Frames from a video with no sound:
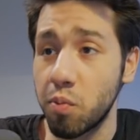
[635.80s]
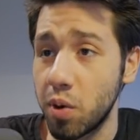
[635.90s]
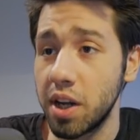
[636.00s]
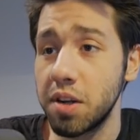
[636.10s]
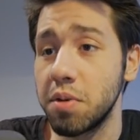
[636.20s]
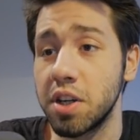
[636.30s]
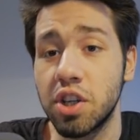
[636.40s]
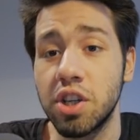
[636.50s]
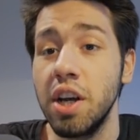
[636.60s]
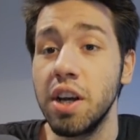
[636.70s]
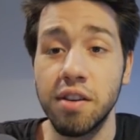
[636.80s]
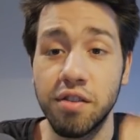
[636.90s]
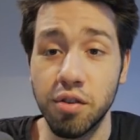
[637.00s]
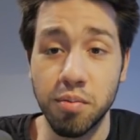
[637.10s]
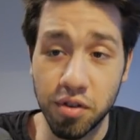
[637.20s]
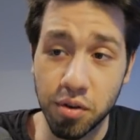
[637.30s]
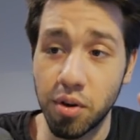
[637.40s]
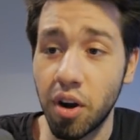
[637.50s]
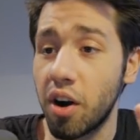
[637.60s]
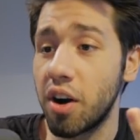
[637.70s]
1, which consumes 2
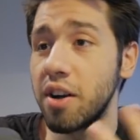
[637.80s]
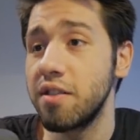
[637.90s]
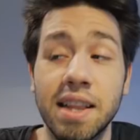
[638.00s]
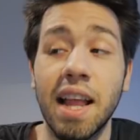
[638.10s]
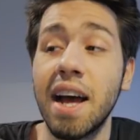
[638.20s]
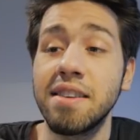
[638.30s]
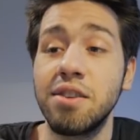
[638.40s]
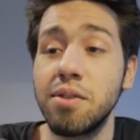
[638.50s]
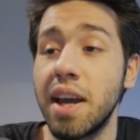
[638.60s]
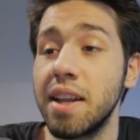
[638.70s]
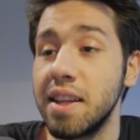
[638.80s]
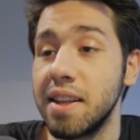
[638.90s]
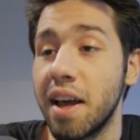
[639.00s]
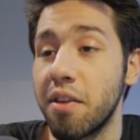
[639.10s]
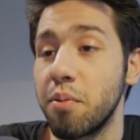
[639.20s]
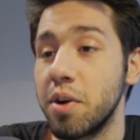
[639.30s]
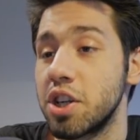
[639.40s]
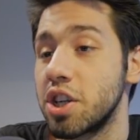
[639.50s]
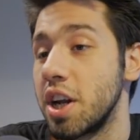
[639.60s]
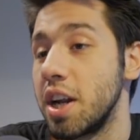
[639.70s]
cards. And at last, you get the Death
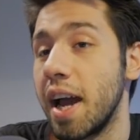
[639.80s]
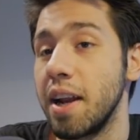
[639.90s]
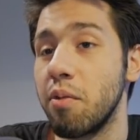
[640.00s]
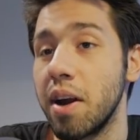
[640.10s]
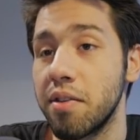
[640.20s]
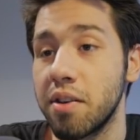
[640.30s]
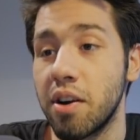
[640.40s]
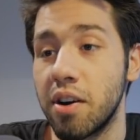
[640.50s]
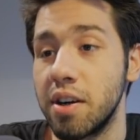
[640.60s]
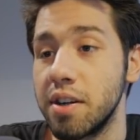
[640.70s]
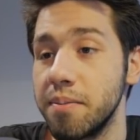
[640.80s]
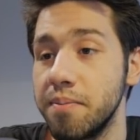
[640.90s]
Wish Night Wraith card.